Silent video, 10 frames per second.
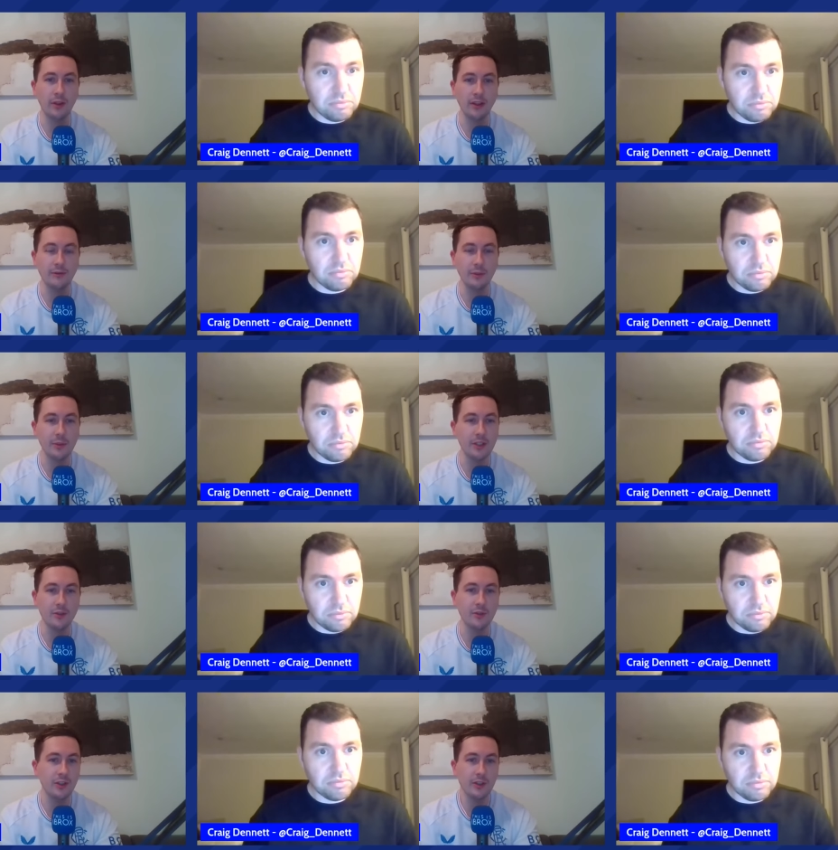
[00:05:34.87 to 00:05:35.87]
Speaker 1: thing for me.
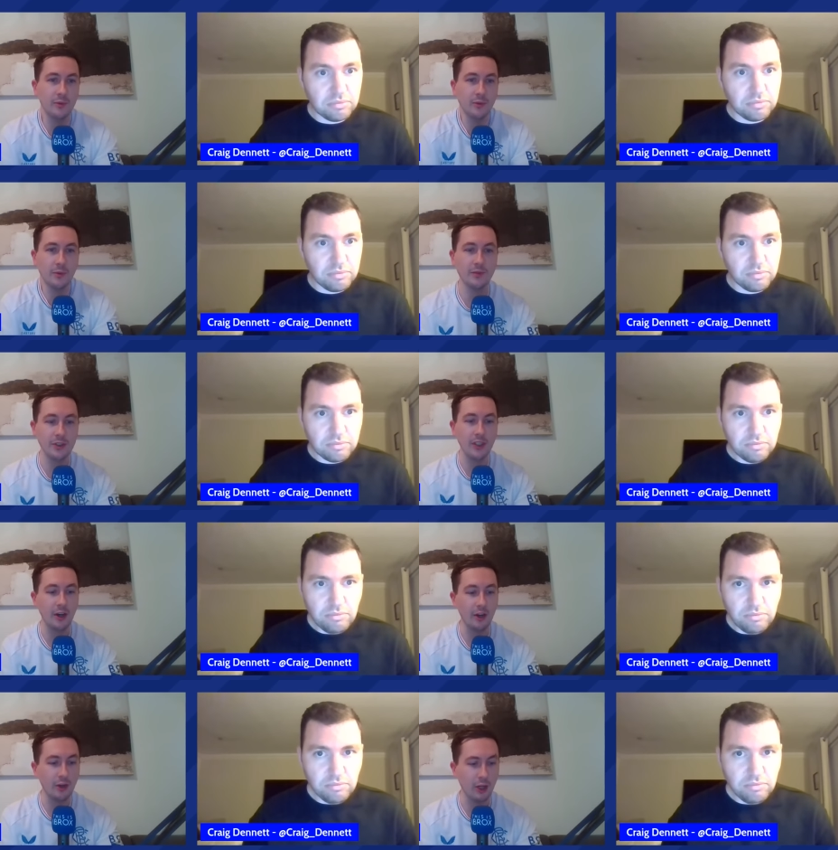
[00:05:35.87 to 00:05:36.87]
As you said, we, we've seen it
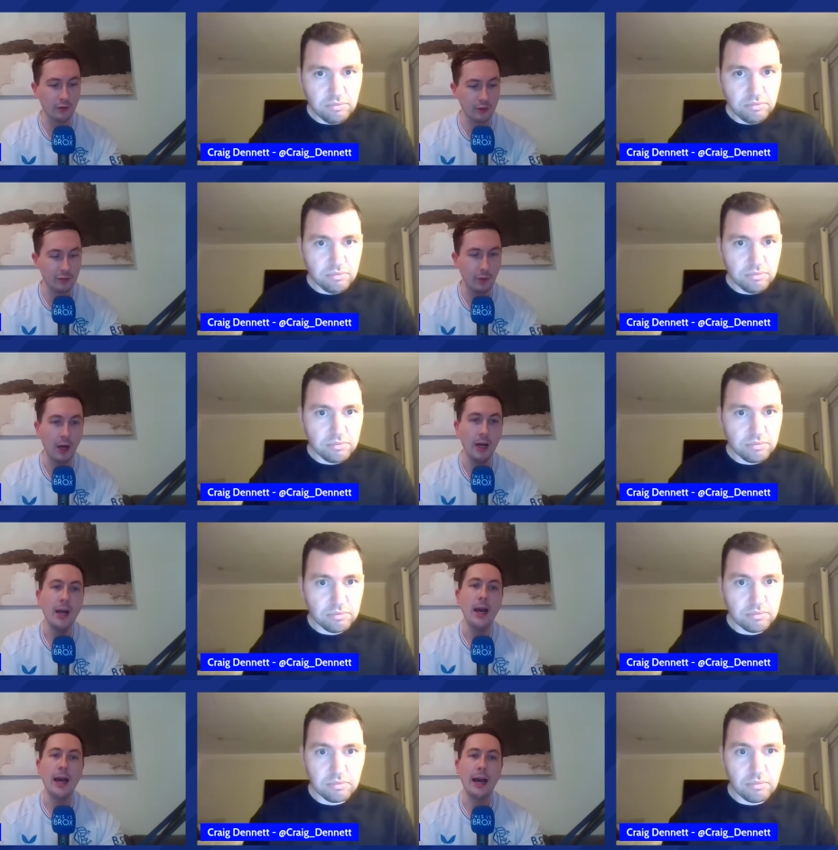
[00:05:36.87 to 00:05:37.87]
in other countries. But
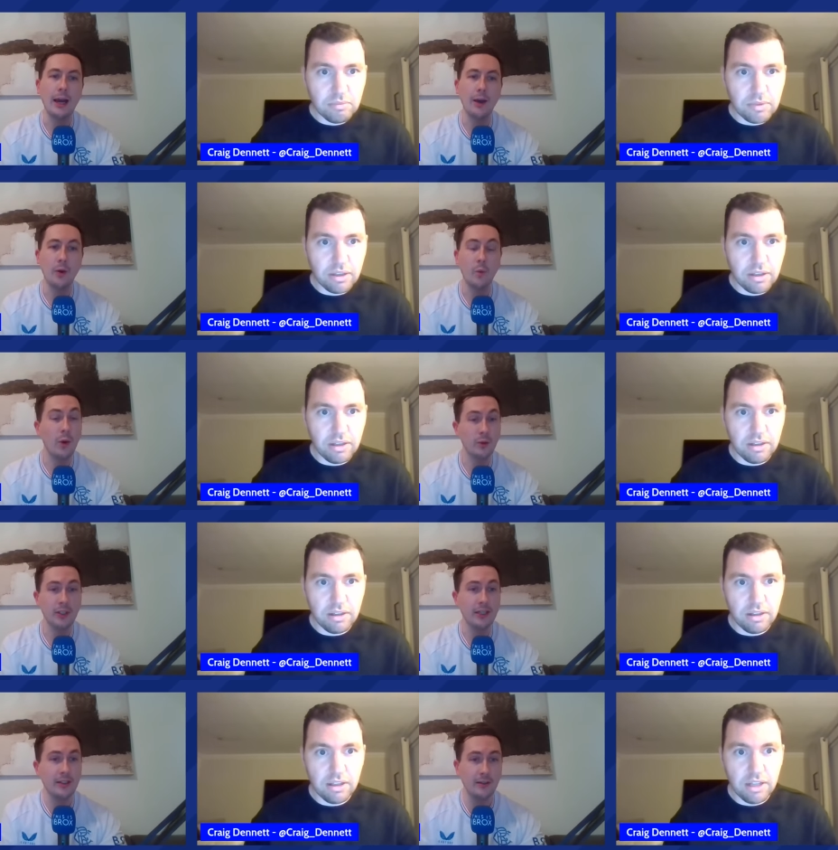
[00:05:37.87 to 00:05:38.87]
uh, well
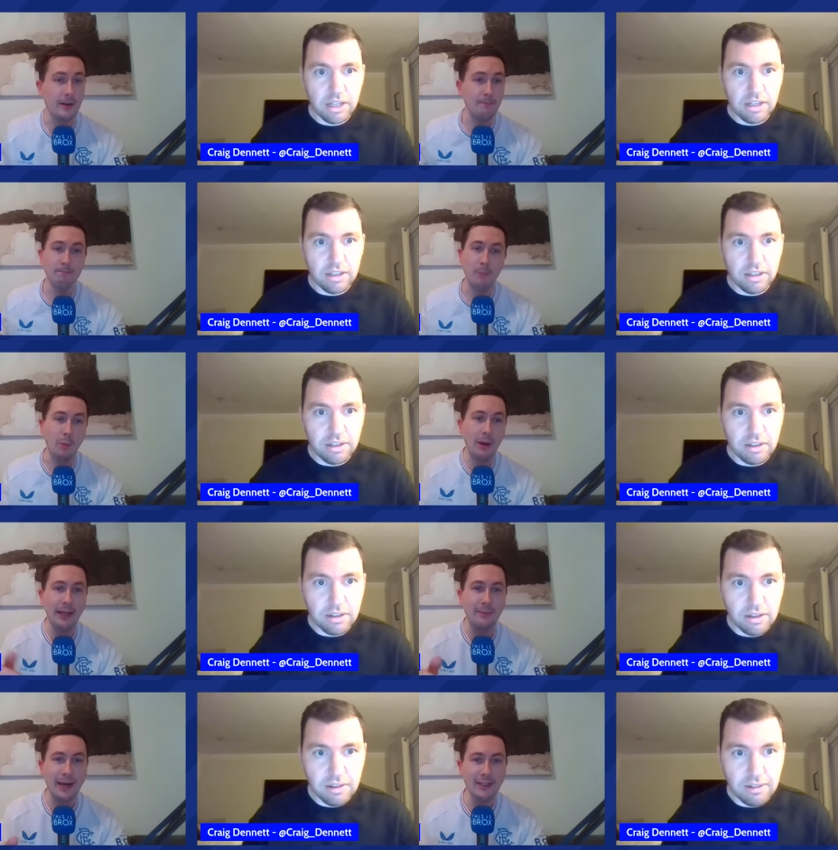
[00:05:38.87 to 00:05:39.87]
said. I'll
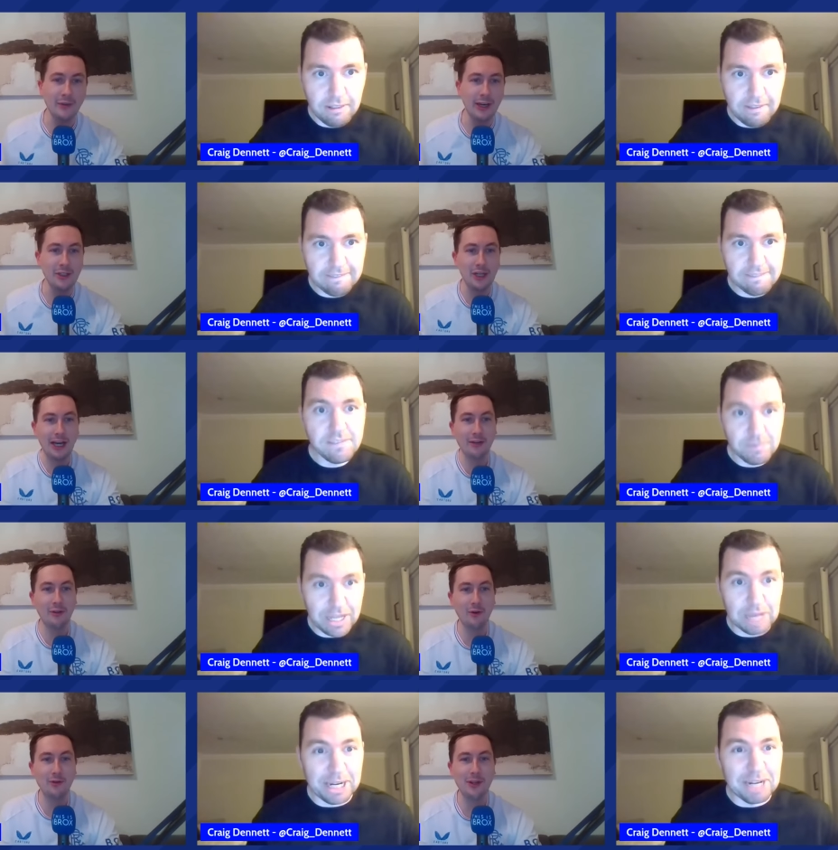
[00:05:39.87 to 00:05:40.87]
bring it back to Ryan
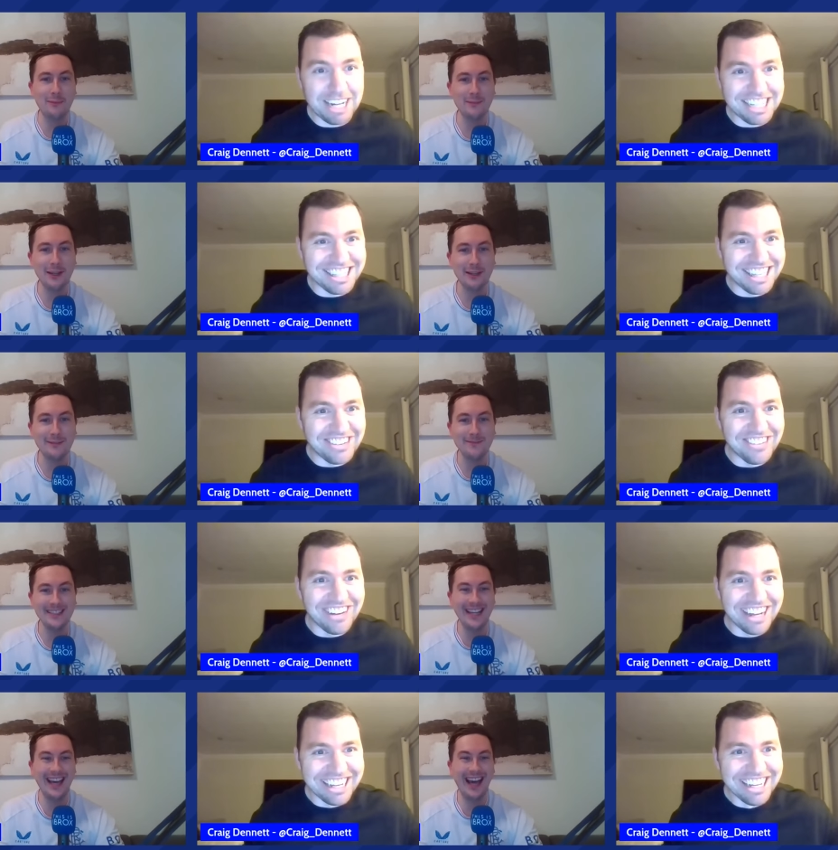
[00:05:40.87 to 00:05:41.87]
Jack.
Speaker 2: Thoughts on him tonight?
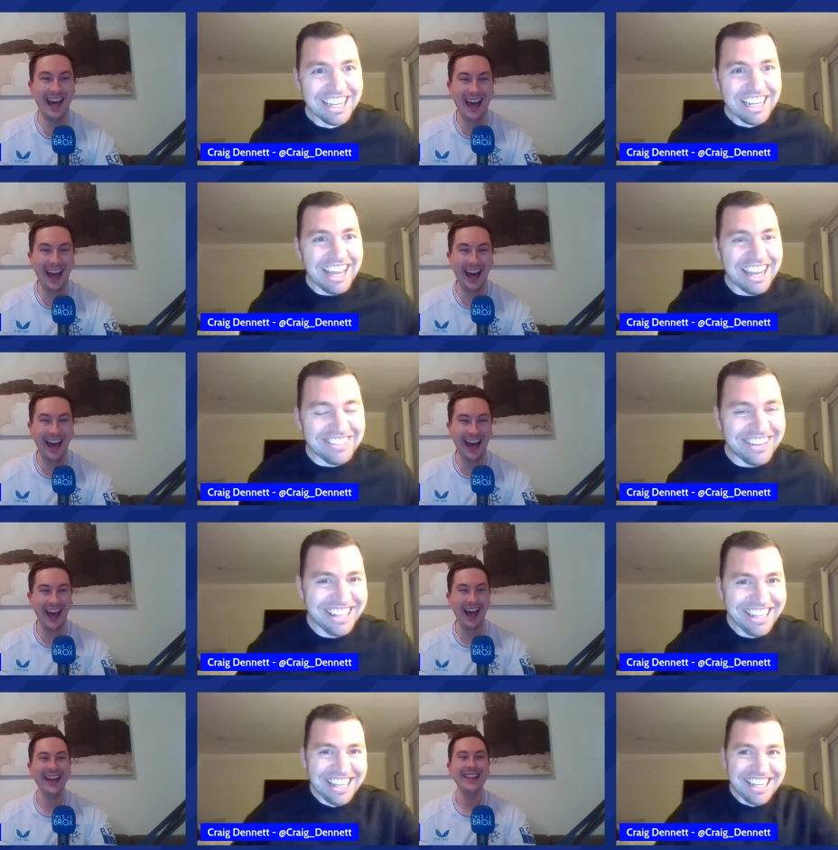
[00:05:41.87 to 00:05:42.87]
Go, I, uh,
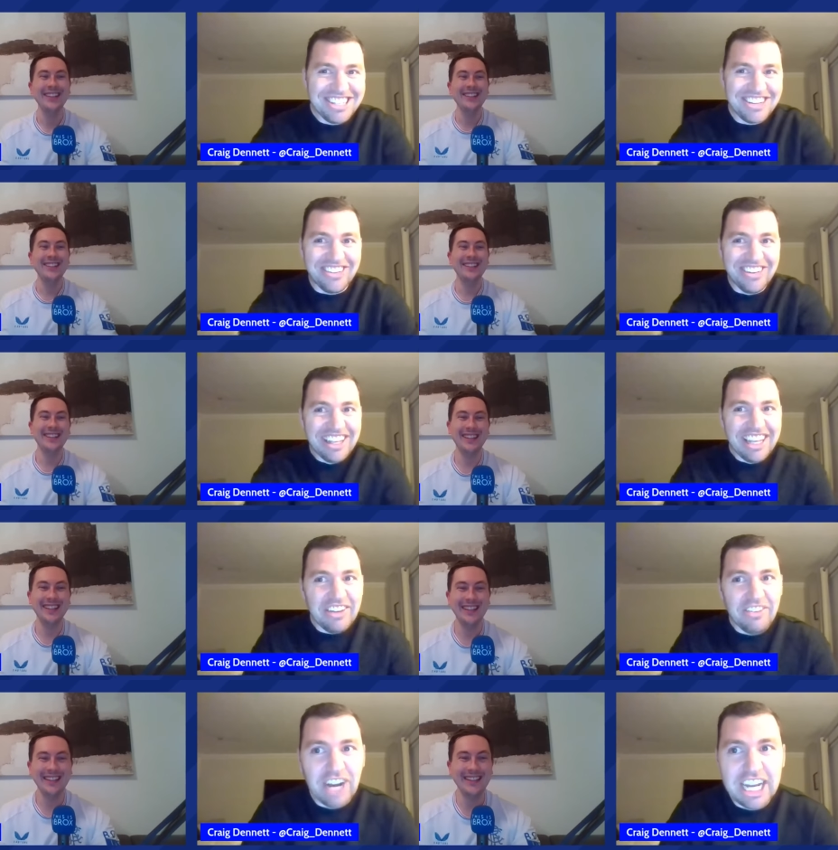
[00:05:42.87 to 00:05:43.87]
so
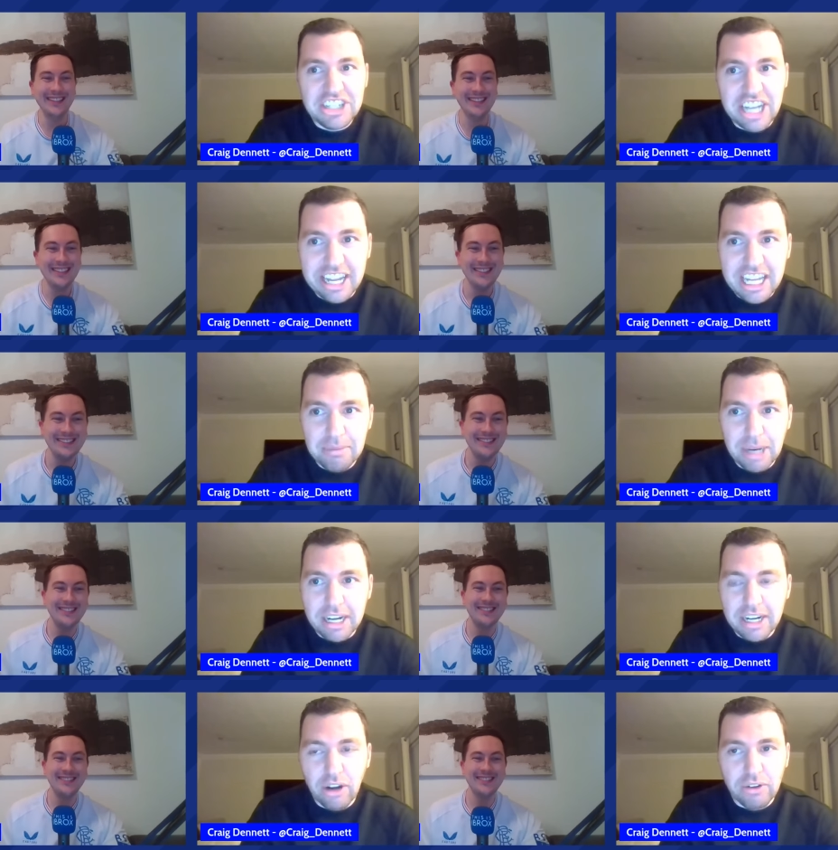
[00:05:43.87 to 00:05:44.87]
Ryan Jack came
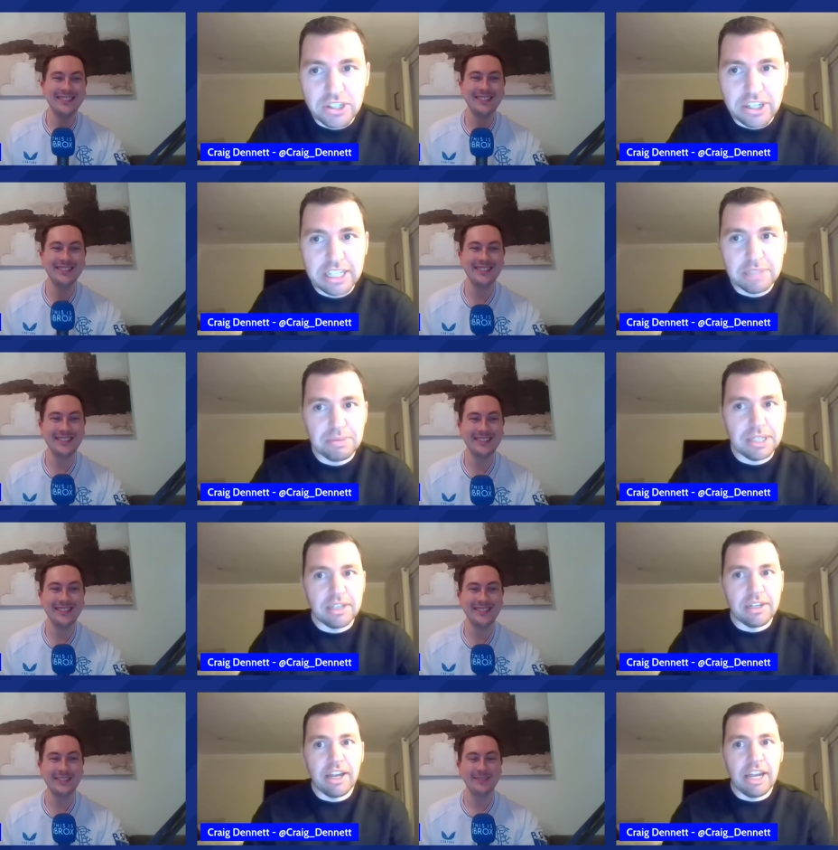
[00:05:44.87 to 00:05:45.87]
in. Obviously, he's
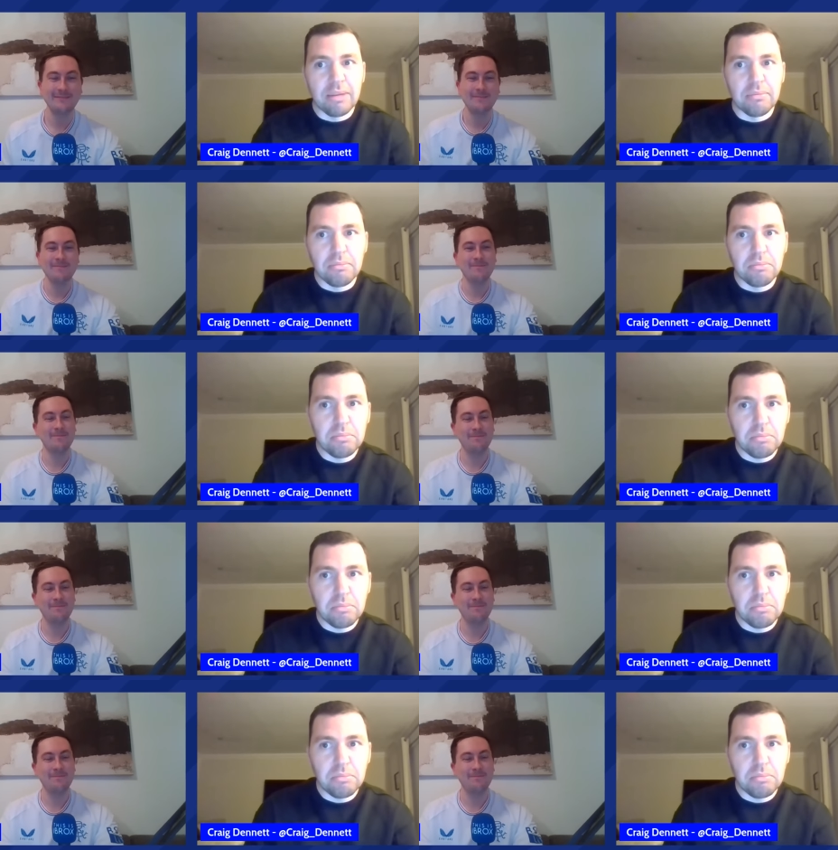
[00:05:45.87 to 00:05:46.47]
been um,